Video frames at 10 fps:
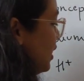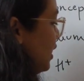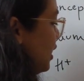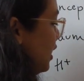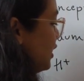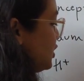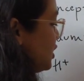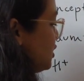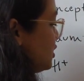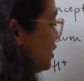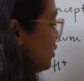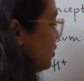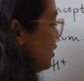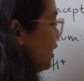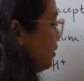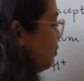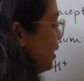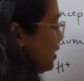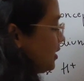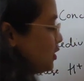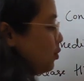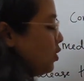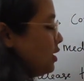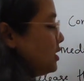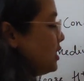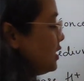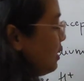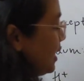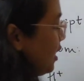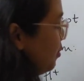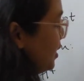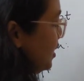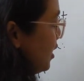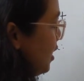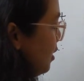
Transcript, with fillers: take HCO3 minus. What is this? Bicarbonate.